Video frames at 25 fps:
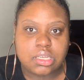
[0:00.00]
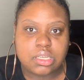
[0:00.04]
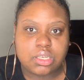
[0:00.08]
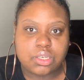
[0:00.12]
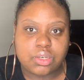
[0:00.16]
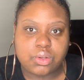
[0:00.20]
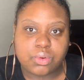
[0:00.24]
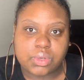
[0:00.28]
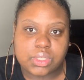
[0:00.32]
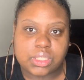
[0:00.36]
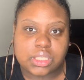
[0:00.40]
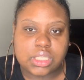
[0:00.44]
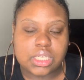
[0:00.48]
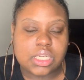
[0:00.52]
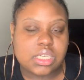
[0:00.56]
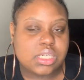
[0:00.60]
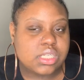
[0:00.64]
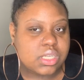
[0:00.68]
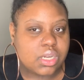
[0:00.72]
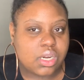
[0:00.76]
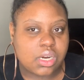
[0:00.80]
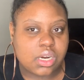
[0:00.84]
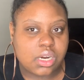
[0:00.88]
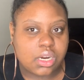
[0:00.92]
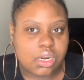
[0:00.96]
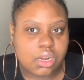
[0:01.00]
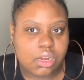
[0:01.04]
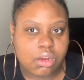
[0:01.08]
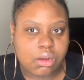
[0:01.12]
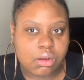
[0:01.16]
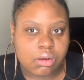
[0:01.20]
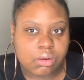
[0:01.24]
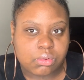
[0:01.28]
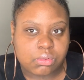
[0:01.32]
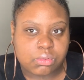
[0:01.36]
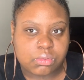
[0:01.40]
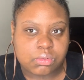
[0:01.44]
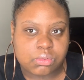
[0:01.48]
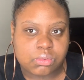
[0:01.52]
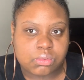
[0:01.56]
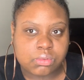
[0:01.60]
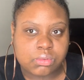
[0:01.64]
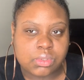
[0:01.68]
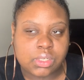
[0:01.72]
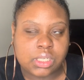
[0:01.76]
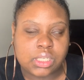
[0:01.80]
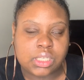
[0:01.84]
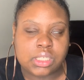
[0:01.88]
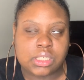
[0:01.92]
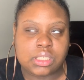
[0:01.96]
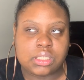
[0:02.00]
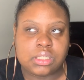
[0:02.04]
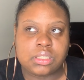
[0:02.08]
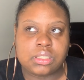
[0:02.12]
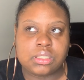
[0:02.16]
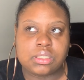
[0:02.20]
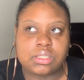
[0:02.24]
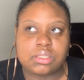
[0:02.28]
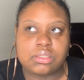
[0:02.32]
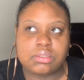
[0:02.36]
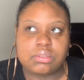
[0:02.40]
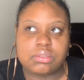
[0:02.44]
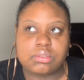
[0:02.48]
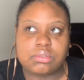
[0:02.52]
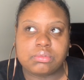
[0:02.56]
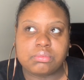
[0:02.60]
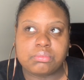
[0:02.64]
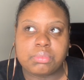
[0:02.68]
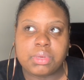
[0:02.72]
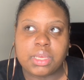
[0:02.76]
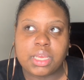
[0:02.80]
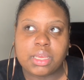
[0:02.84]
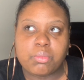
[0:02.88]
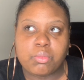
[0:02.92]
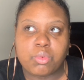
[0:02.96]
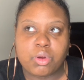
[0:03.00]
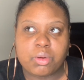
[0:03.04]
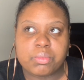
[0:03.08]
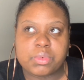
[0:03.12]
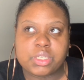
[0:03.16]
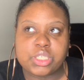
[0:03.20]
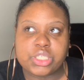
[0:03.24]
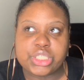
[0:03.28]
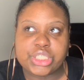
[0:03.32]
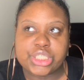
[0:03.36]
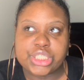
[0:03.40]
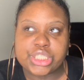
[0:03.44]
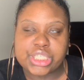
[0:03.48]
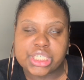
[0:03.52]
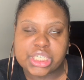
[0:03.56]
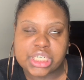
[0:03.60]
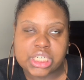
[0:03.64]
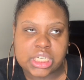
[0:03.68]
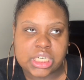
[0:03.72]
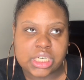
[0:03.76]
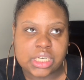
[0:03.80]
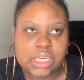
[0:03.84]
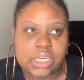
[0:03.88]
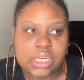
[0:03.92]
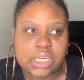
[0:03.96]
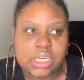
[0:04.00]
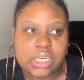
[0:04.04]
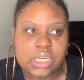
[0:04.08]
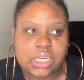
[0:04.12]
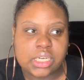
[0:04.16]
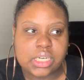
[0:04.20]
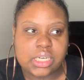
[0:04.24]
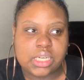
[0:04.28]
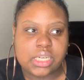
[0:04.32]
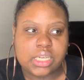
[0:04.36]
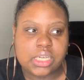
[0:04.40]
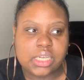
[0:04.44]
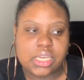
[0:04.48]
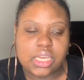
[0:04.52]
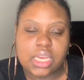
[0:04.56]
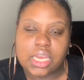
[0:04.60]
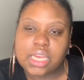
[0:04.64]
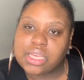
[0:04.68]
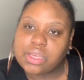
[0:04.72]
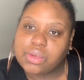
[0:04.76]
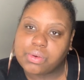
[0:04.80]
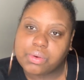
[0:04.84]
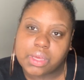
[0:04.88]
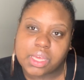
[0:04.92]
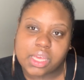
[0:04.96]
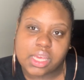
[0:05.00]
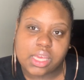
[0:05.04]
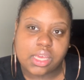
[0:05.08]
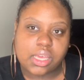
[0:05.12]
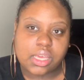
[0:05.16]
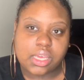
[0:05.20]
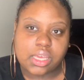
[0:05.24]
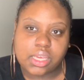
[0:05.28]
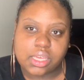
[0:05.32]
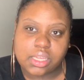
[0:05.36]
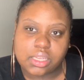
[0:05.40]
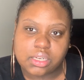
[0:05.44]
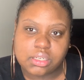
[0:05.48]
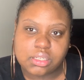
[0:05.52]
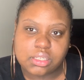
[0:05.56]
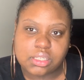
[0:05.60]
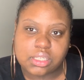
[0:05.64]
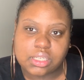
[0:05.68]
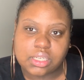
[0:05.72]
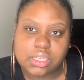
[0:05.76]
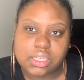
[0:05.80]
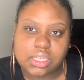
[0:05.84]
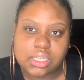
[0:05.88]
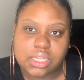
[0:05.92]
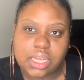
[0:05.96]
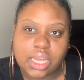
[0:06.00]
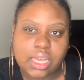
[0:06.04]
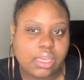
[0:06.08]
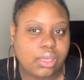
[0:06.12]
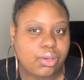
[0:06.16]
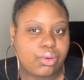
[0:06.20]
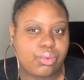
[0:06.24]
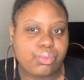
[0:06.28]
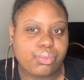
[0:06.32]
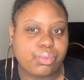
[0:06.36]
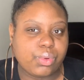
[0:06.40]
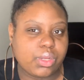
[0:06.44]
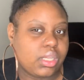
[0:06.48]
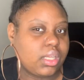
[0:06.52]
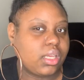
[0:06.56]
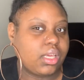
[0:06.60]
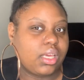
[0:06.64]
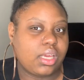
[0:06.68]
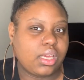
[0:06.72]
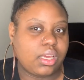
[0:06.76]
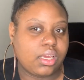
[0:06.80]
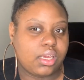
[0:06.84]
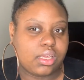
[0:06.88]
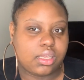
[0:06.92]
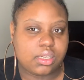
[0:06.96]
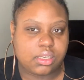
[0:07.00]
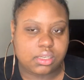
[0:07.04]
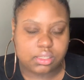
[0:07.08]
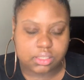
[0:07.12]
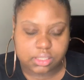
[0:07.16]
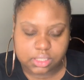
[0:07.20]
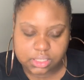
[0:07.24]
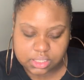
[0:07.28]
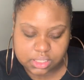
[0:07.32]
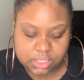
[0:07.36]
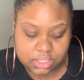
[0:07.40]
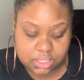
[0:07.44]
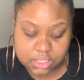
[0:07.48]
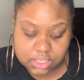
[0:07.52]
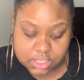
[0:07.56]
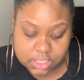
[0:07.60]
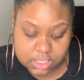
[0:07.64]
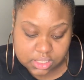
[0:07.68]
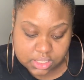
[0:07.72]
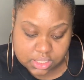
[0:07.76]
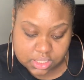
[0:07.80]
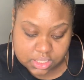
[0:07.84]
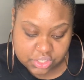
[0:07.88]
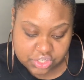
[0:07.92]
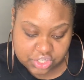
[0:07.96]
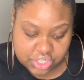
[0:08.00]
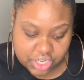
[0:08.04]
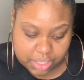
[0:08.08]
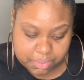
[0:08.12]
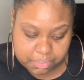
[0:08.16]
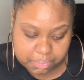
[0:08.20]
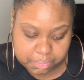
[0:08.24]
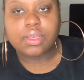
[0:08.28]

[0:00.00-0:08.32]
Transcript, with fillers: doing things on her own and being more mature and you can't handle it like you really can't handle it it's just a shame